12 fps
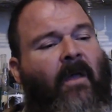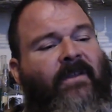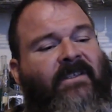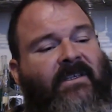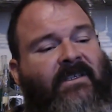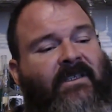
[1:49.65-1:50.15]

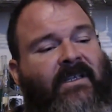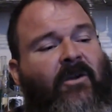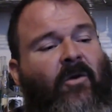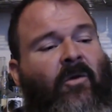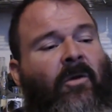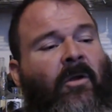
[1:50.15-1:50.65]
This
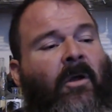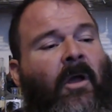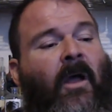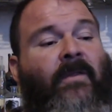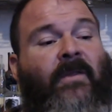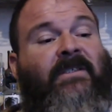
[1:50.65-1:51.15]

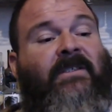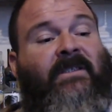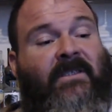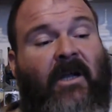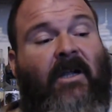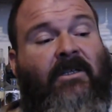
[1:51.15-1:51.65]
is a
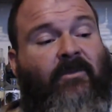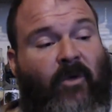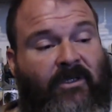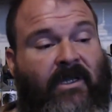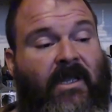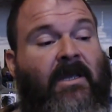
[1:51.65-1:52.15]
Scotch
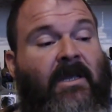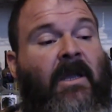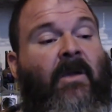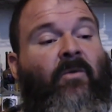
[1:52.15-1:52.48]
whiskey,